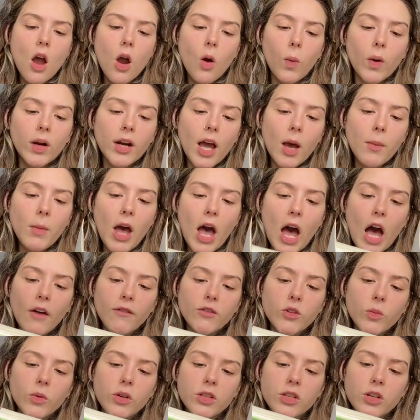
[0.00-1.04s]
When Emma
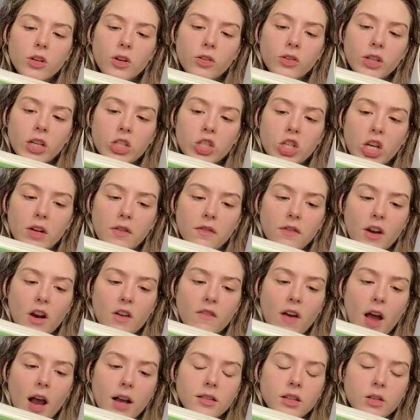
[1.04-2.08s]
afterwards heard that Jane
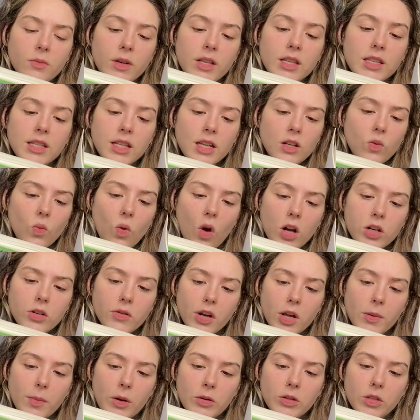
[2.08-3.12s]
Fairfax had been seen
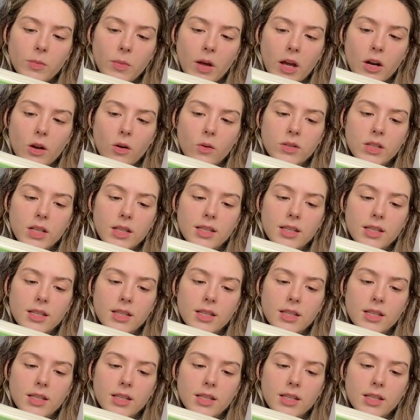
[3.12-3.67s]
wandering about the meadows,